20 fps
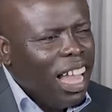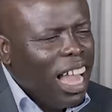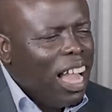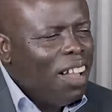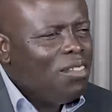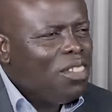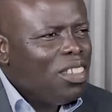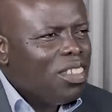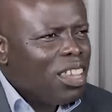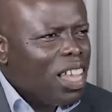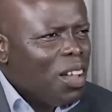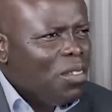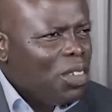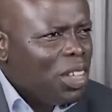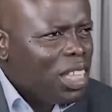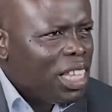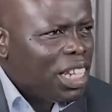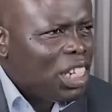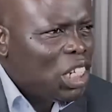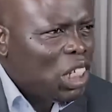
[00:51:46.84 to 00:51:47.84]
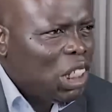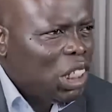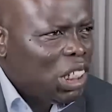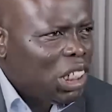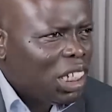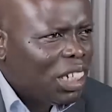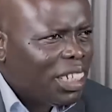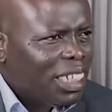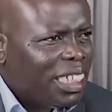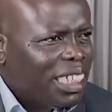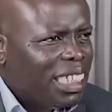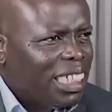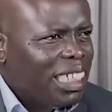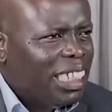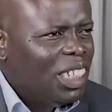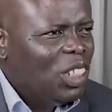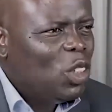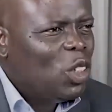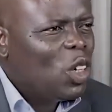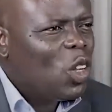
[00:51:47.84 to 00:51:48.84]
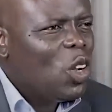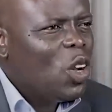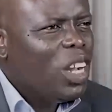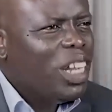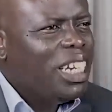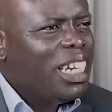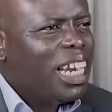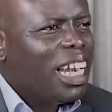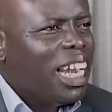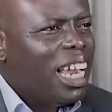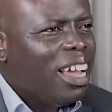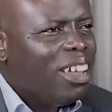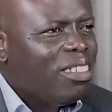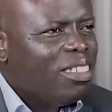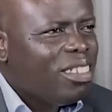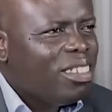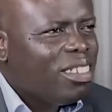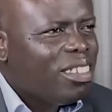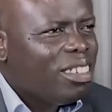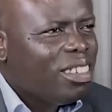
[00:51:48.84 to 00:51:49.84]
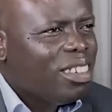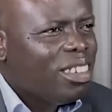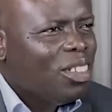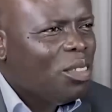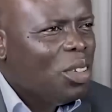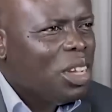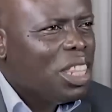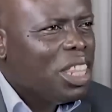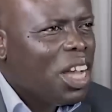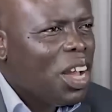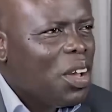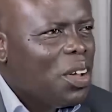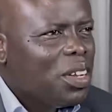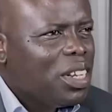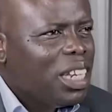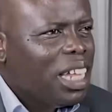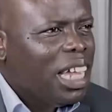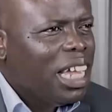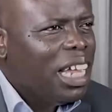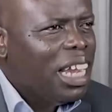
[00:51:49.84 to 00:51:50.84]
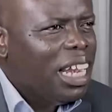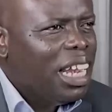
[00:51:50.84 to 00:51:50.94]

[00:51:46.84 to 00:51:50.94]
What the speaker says: I've discovered that teachers, they don't go in class without a